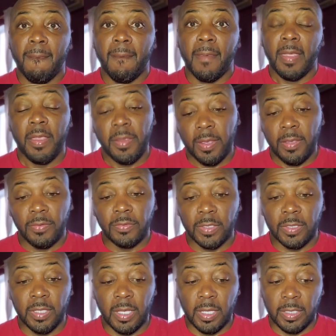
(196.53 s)
Here's the
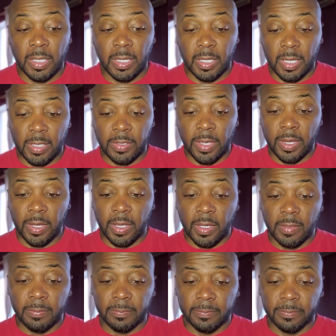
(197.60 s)
thing
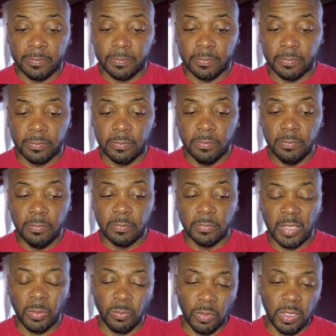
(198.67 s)
that
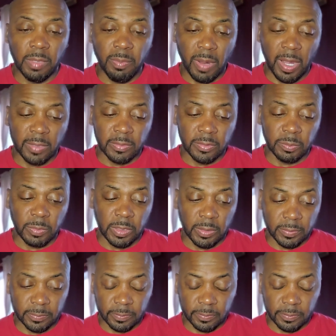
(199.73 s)
really bothers me.